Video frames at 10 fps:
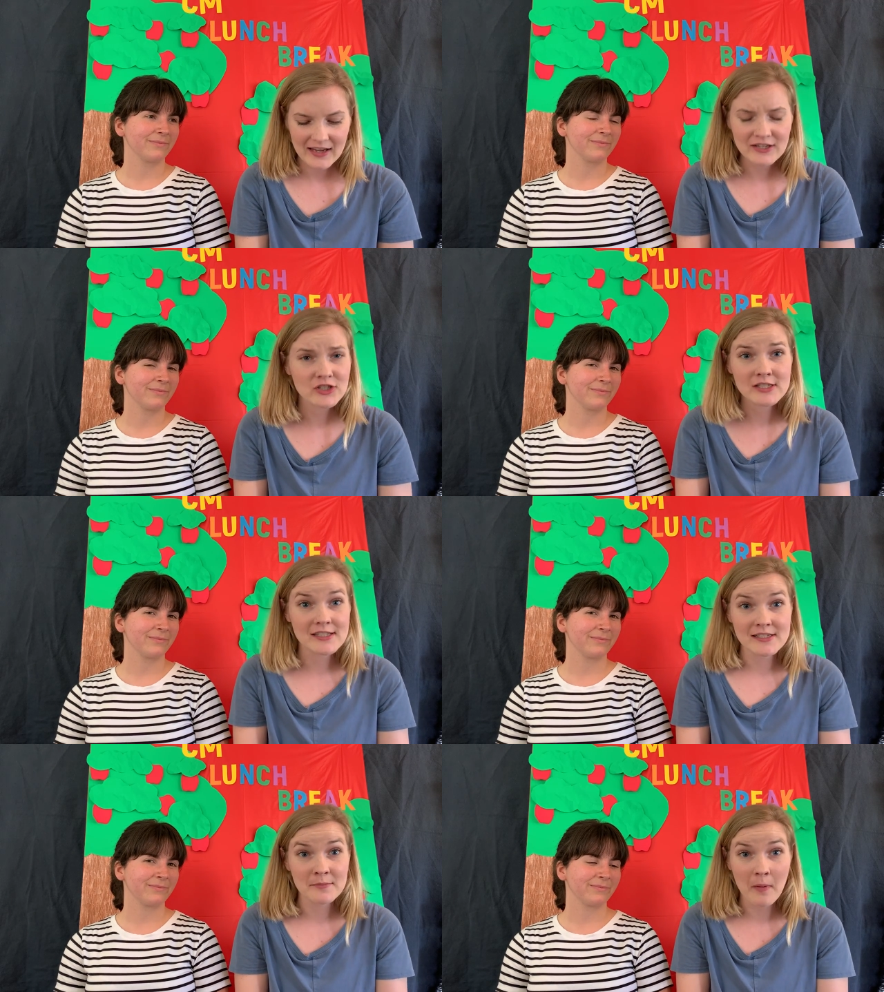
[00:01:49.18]
Speaker 1: It just
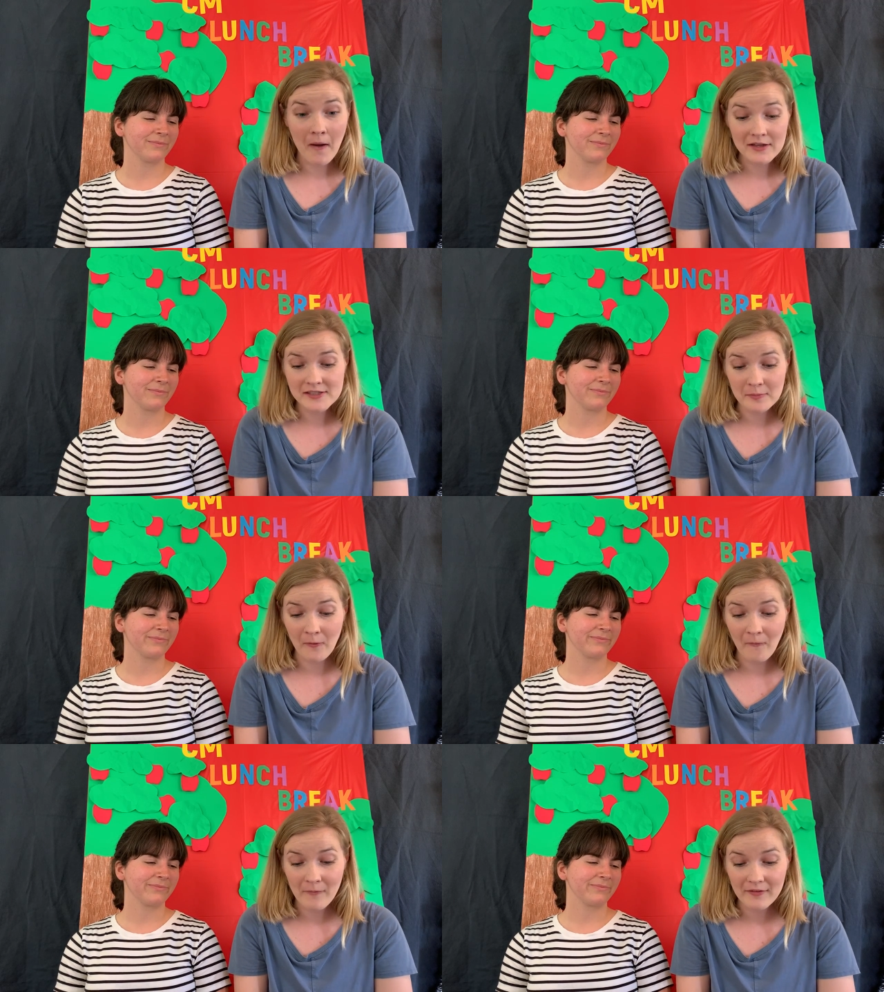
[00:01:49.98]
isn't
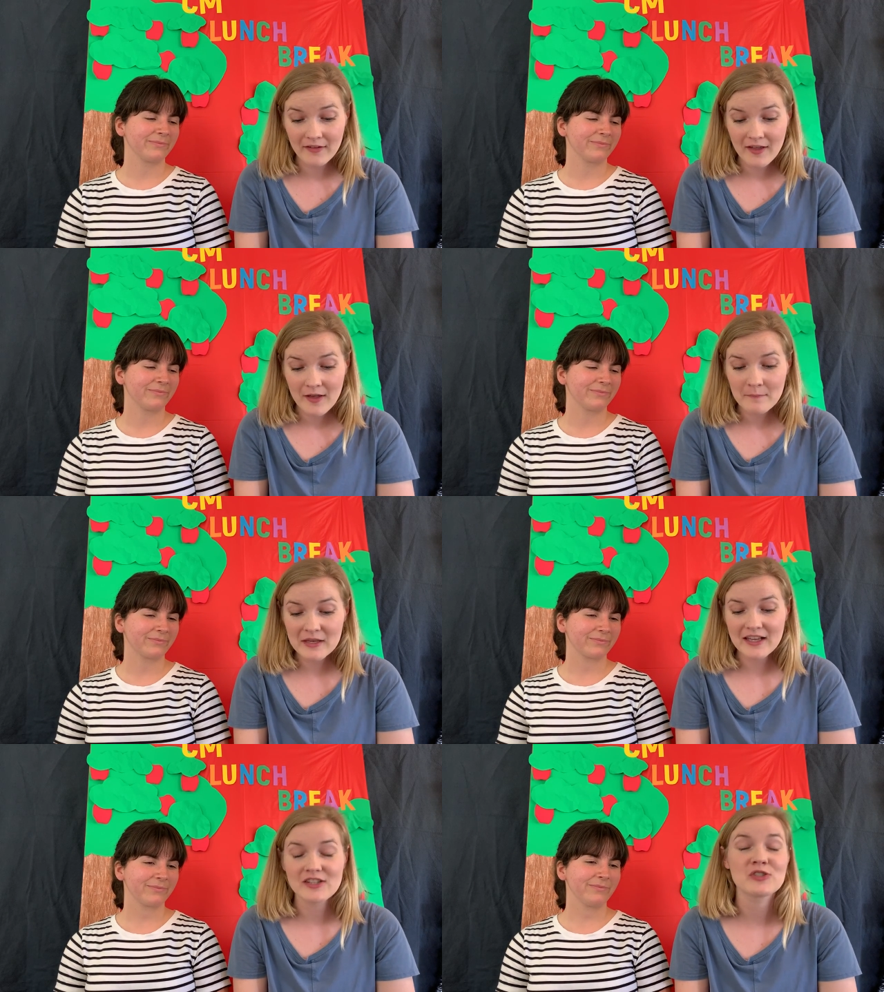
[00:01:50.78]
possible
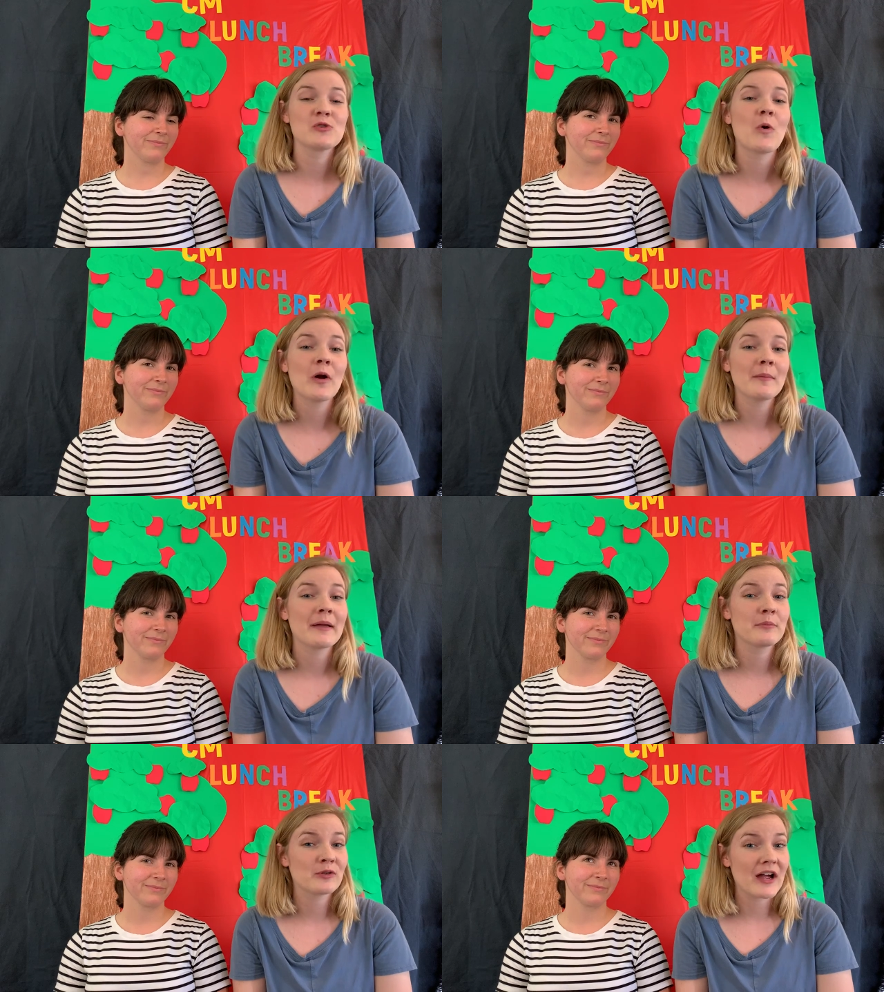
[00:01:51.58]
because you're my
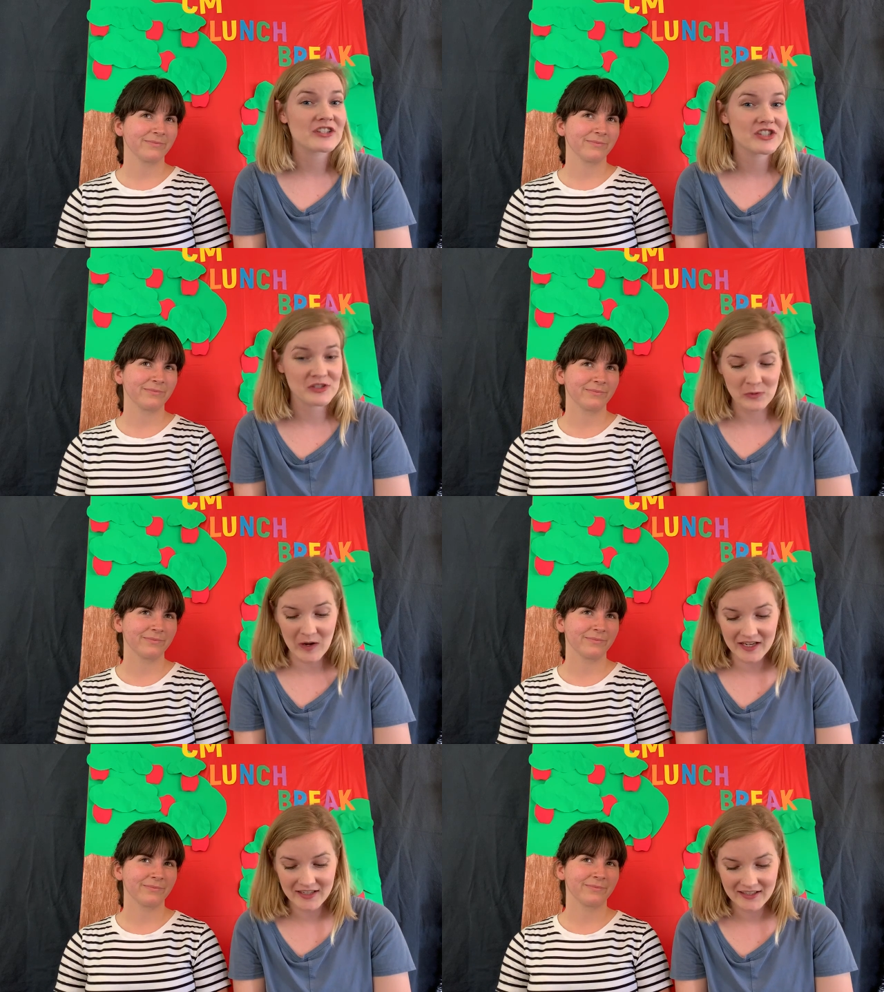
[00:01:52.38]
precious
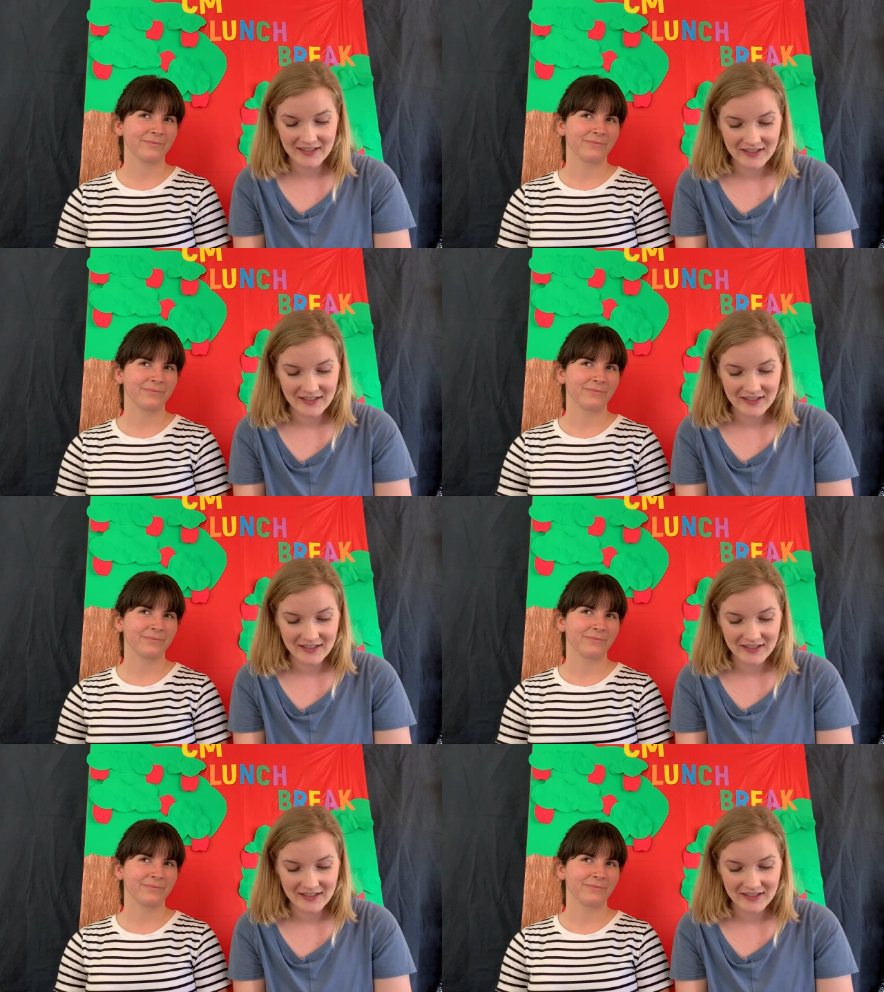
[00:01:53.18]
one.